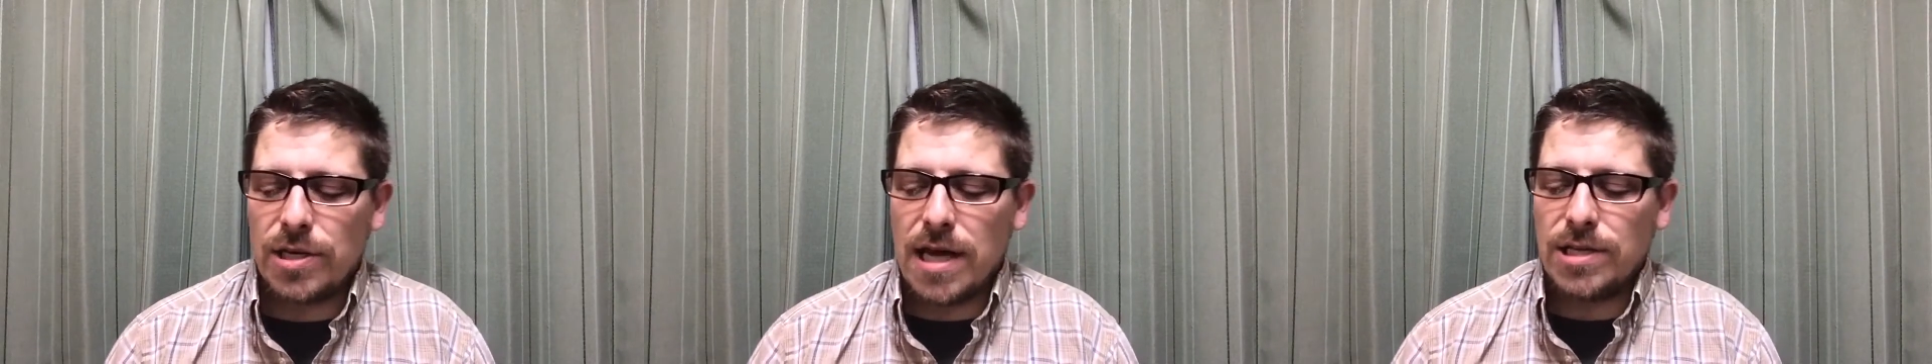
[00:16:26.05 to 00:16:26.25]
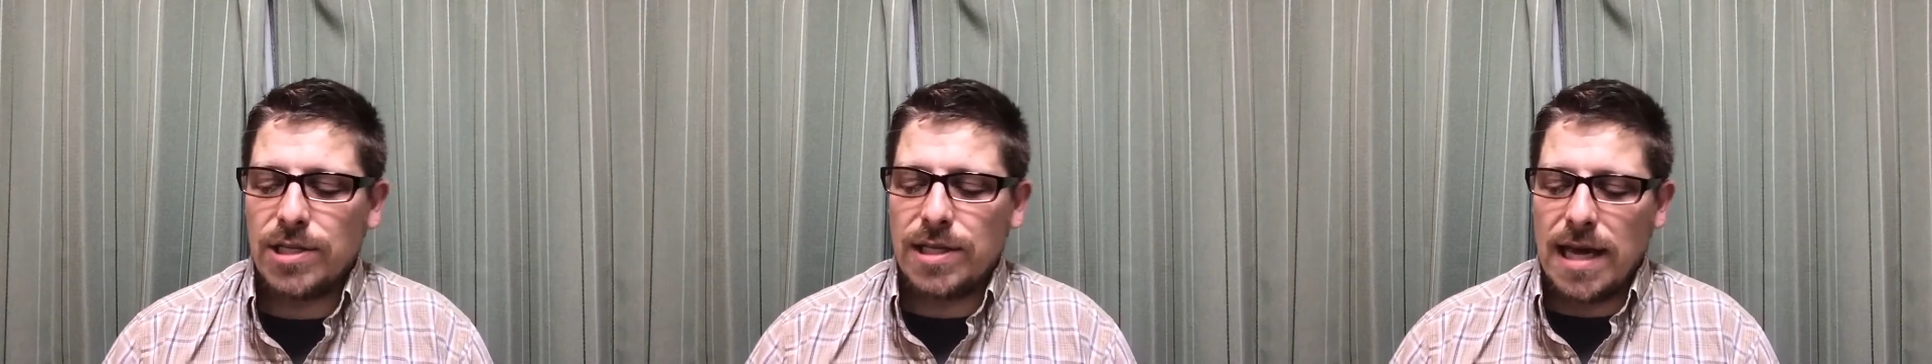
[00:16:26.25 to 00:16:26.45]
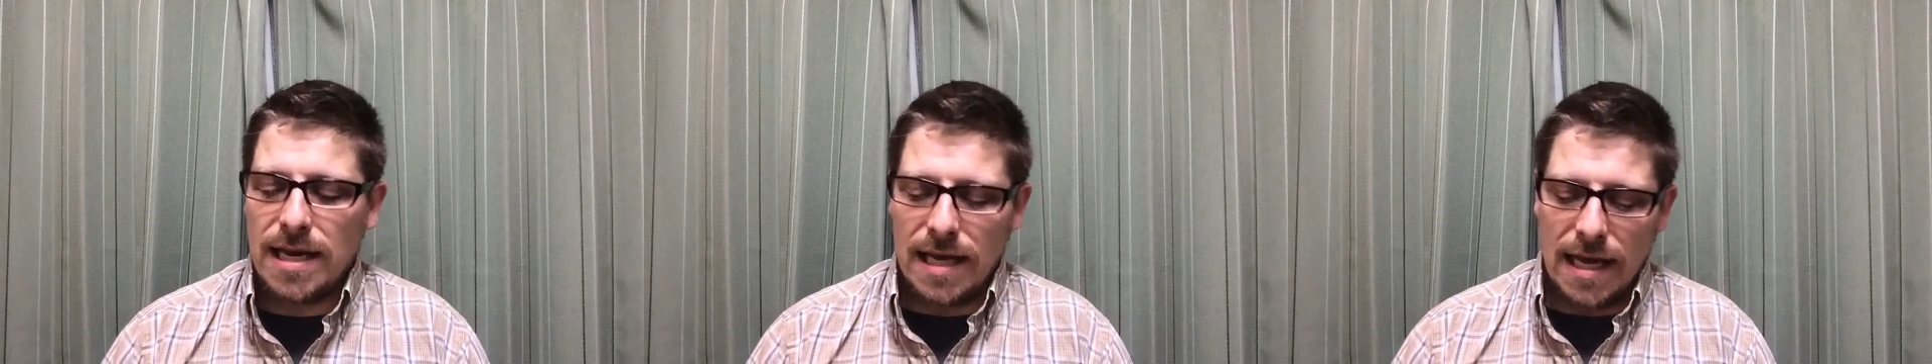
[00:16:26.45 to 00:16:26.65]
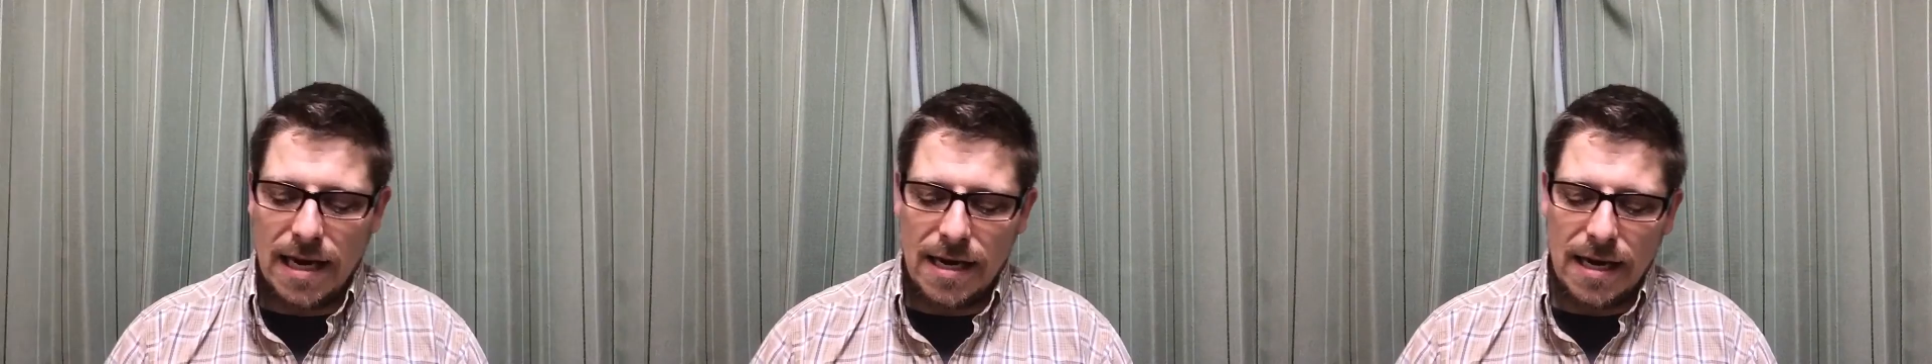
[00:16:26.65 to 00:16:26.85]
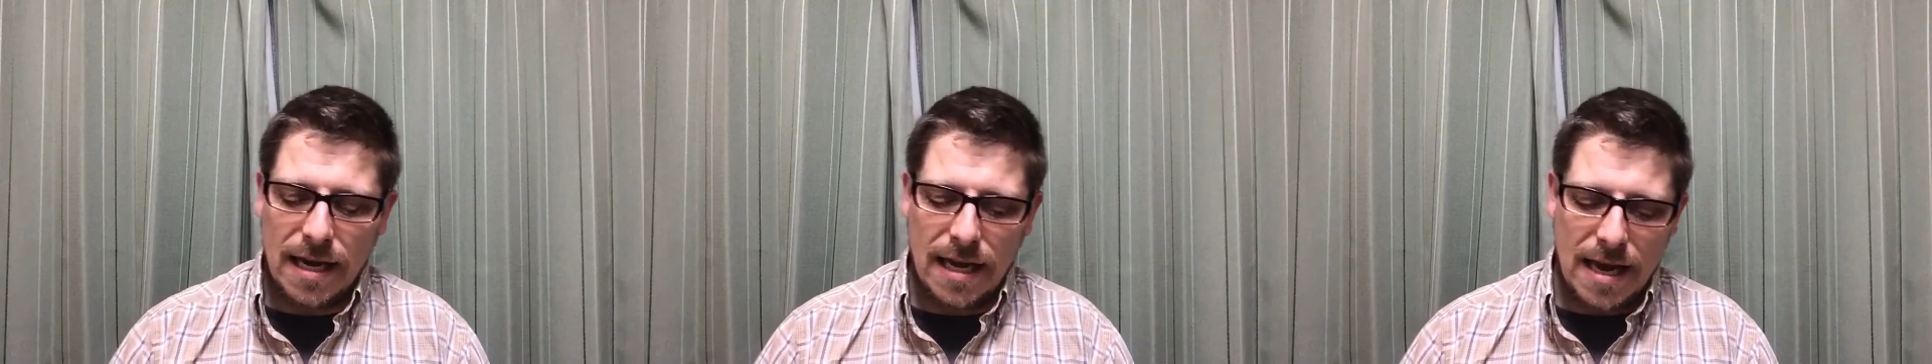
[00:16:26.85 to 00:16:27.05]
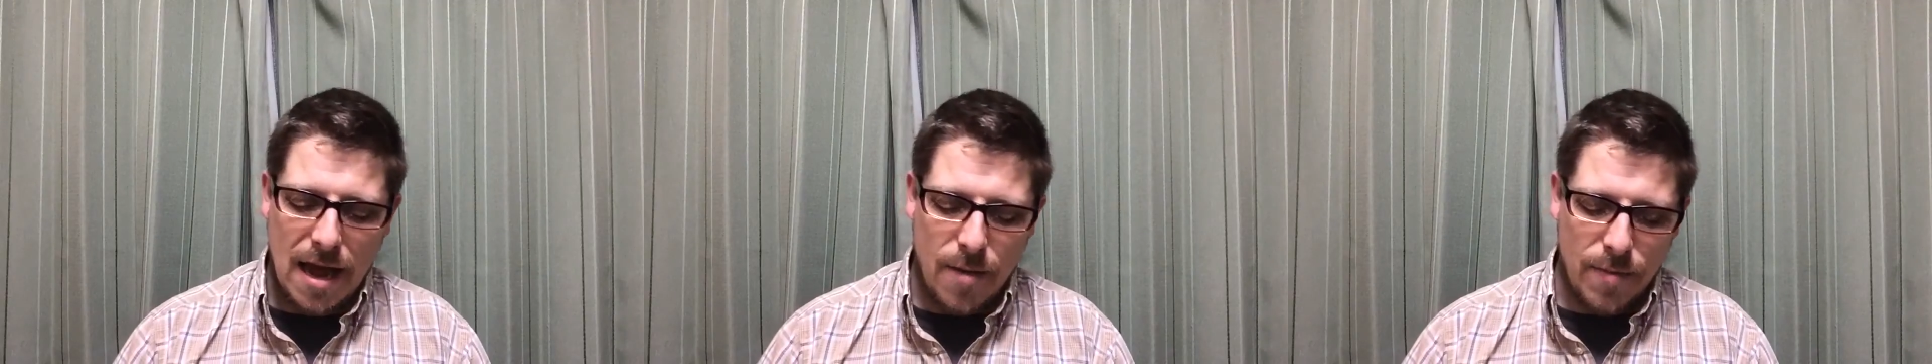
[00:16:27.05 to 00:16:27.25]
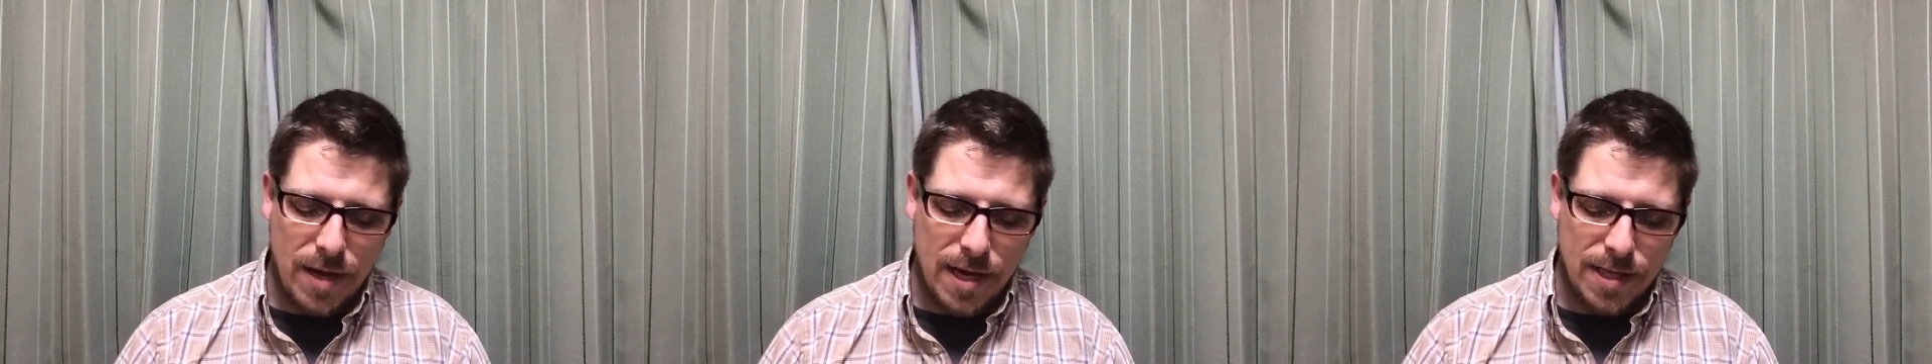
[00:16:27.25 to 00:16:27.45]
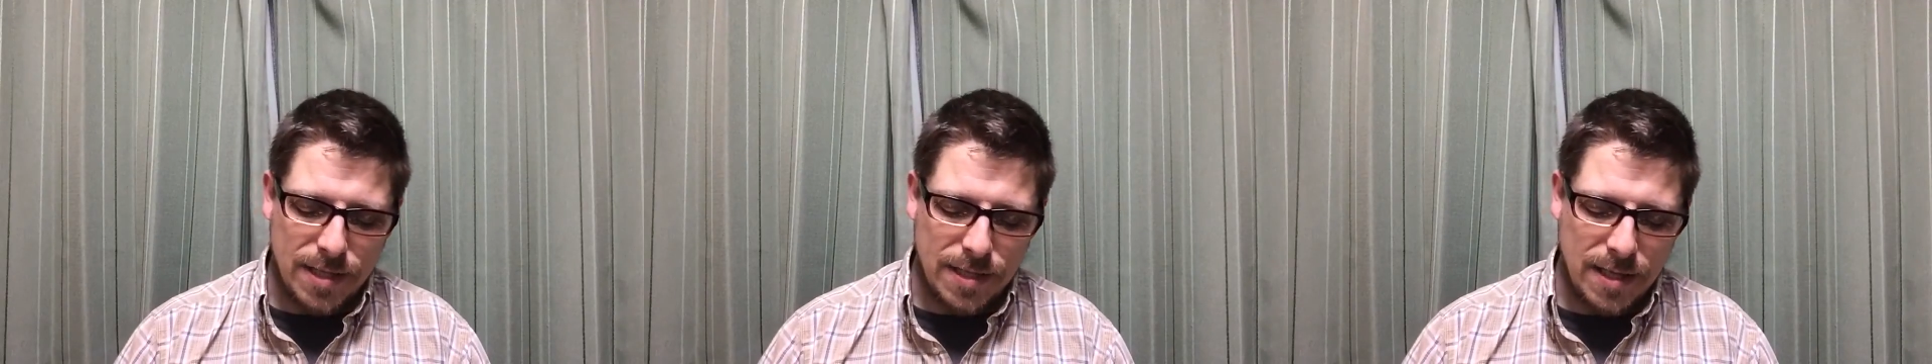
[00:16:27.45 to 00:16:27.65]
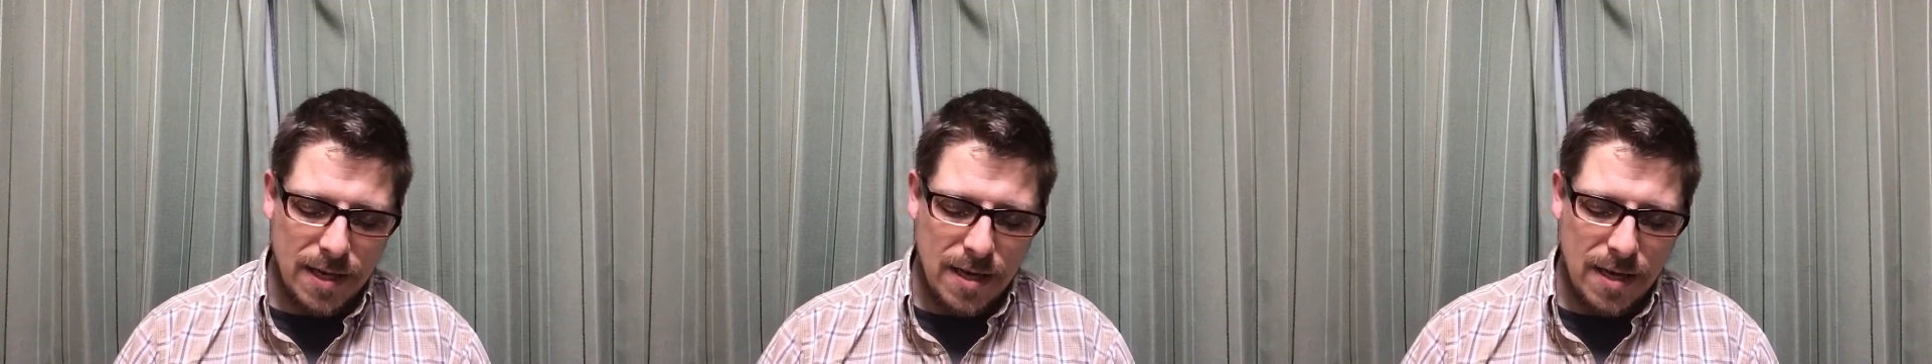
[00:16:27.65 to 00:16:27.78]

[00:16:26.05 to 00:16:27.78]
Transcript: I just had to get in and get out because